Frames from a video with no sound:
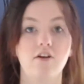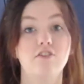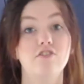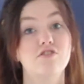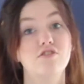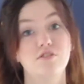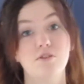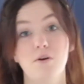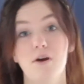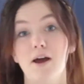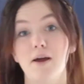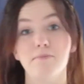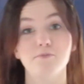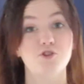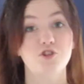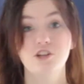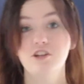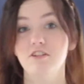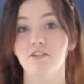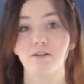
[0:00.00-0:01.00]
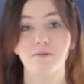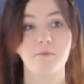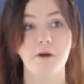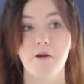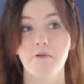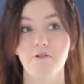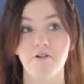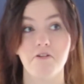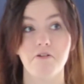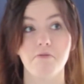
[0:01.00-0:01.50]
So I'm chilling in my
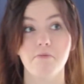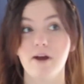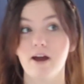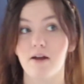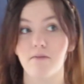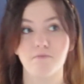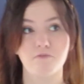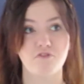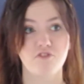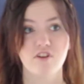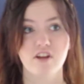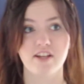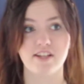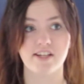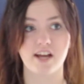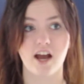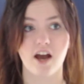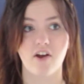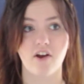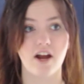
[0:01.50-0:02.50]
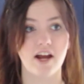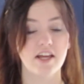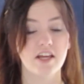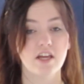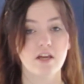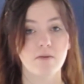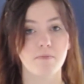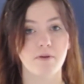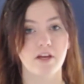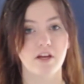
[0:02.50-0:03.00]
room. I'm freaked out. I
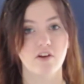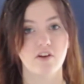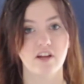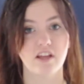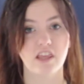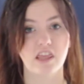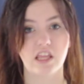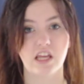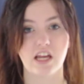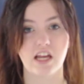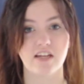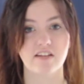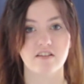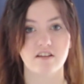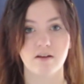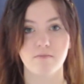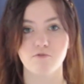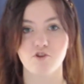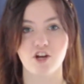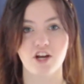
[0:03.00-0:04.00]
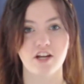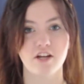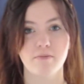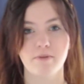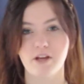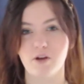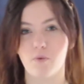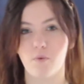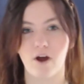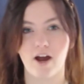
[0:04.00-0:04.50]
keep hearing things. I'm trying to
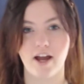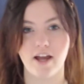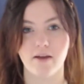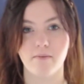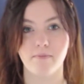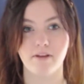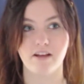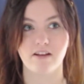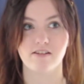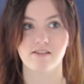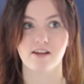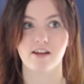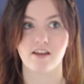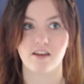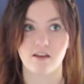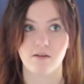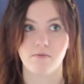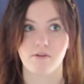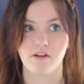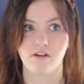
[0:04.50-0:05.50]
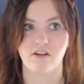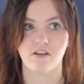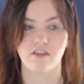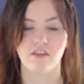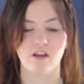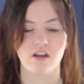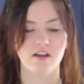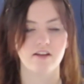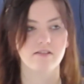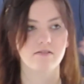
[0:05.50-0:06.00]
be quiet because I keep hearing
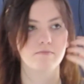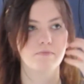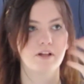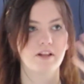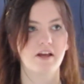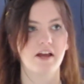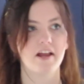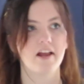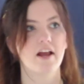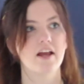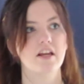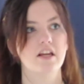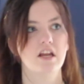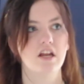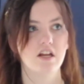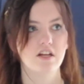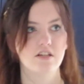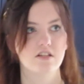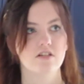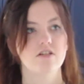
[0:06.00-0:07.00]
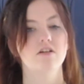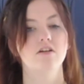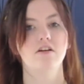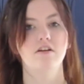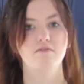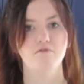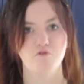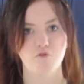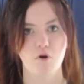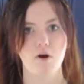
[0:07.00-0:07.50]
things, but like I need to
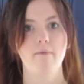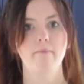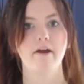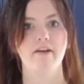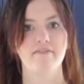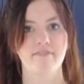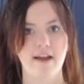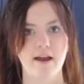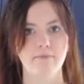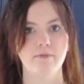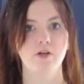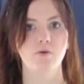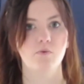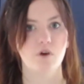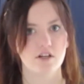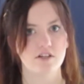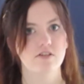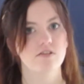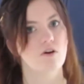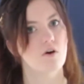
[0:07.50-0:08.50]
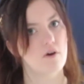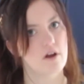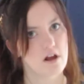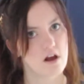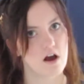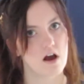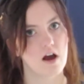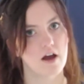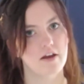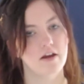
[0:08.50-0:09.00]
inform my family what's going
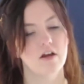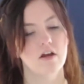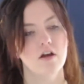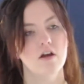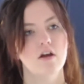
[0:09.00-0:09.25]
on.